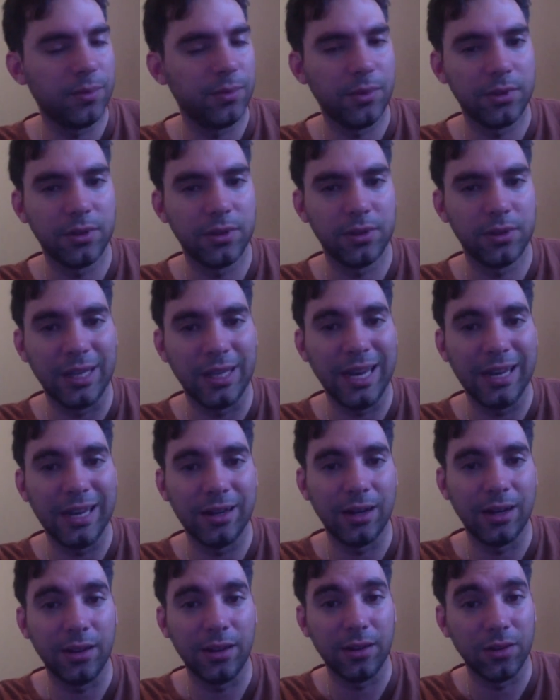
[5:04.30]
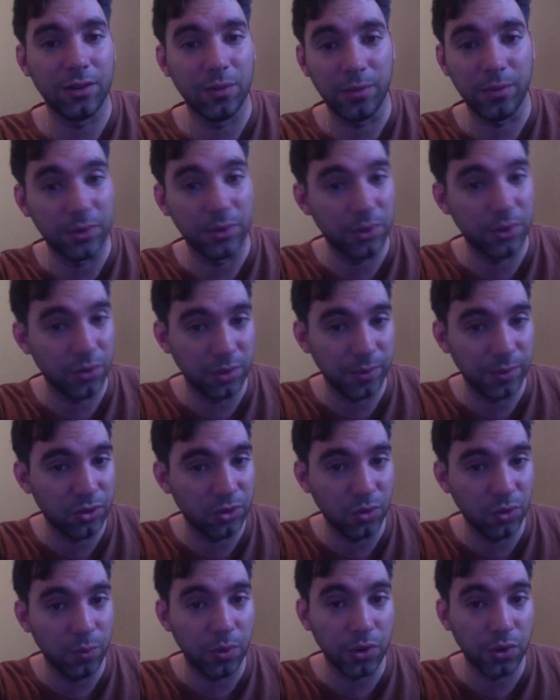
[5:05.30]
is as much as data. I think they're both
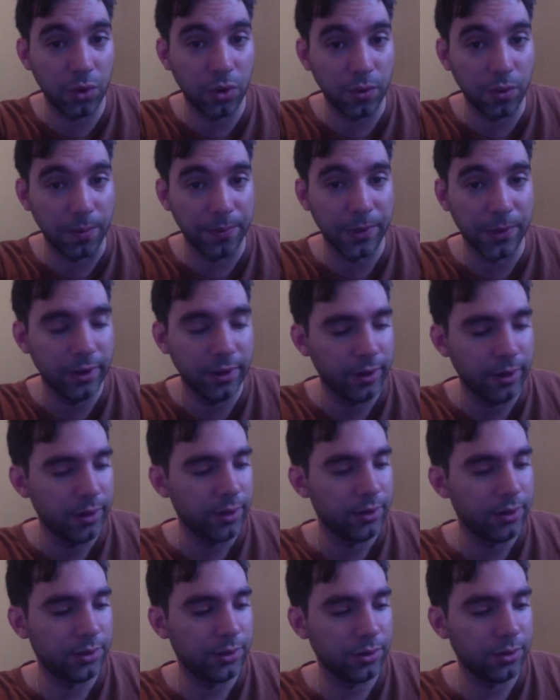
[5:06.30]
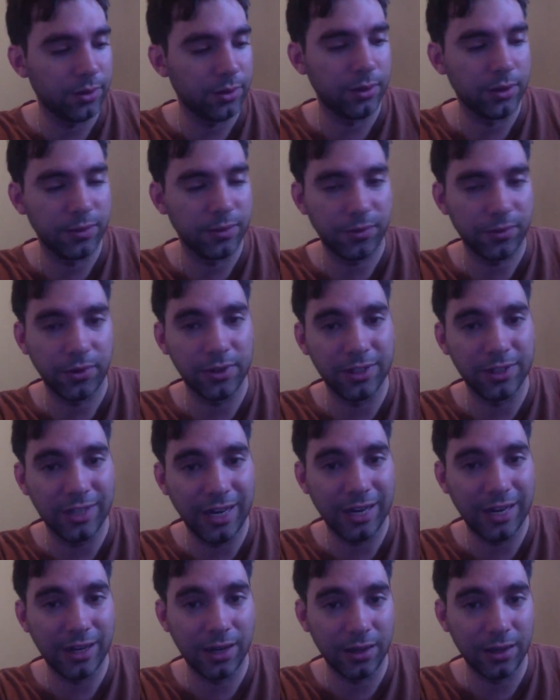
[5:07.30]
USB 2.0. So as far
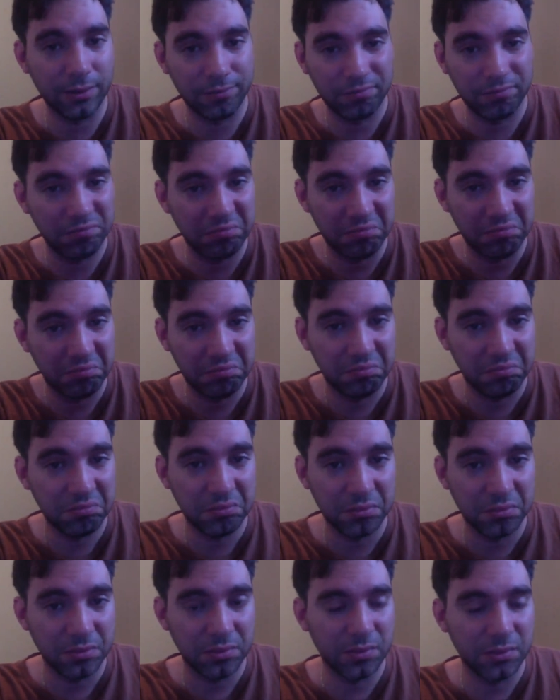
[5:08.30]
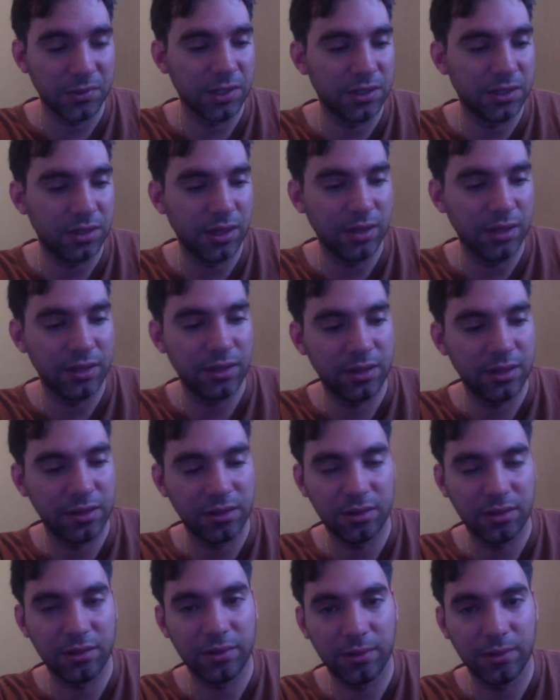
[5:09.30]
as data,
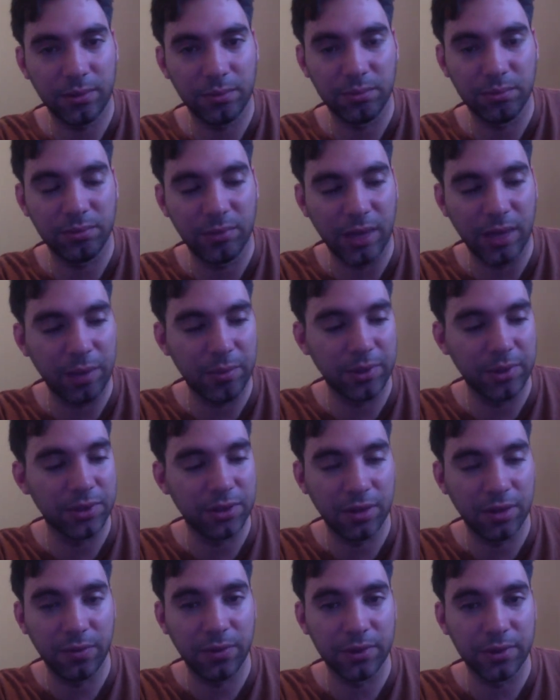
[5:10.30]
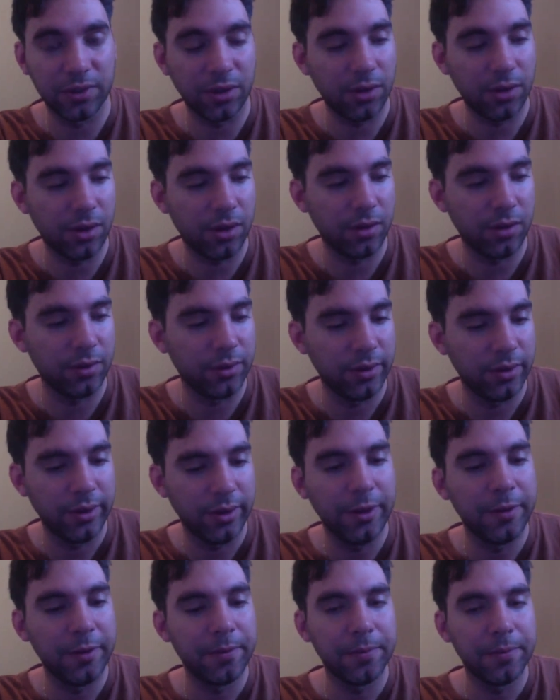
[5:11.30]
it's not much difference at all.
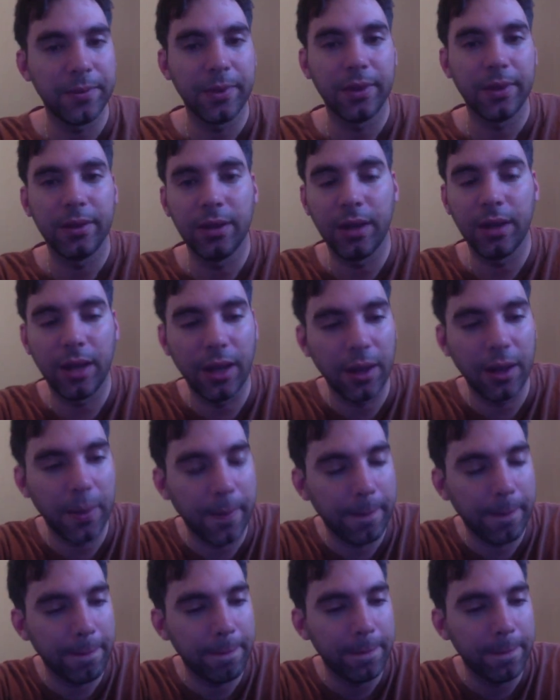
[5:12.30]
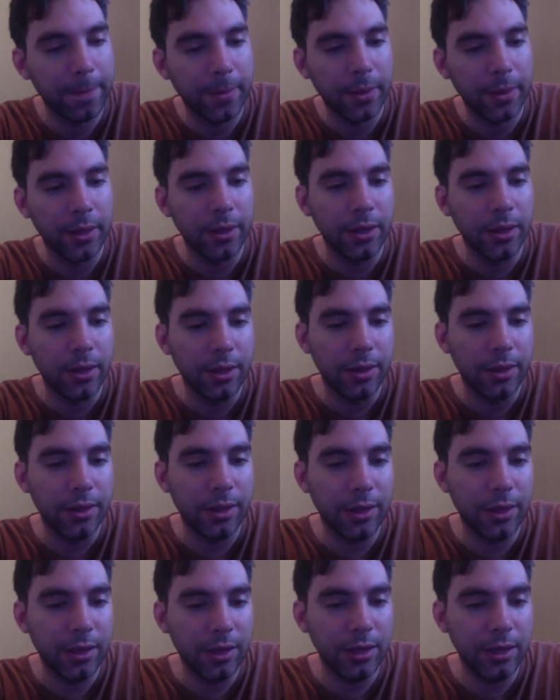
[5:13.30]
Okay.
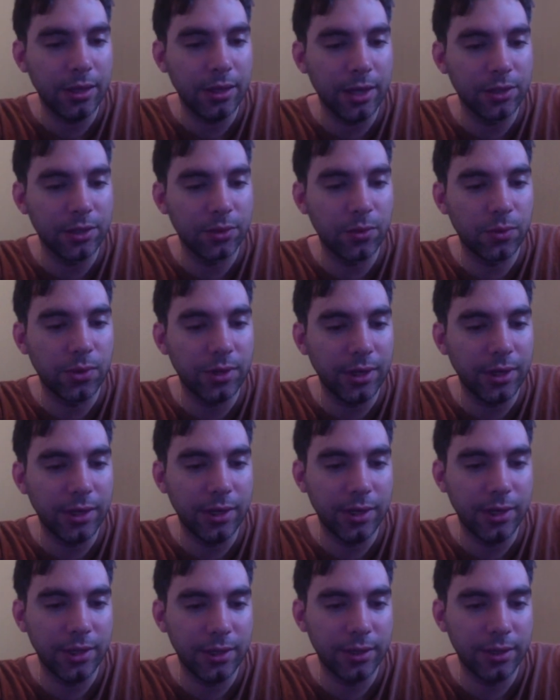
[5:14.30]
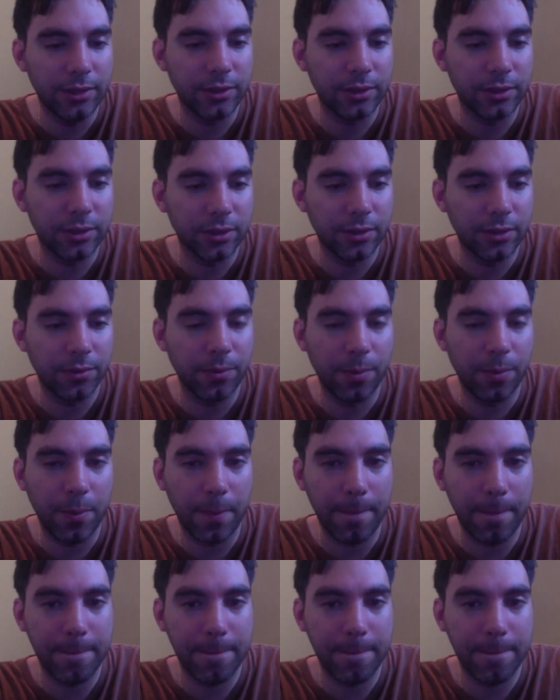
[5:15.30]
The next one is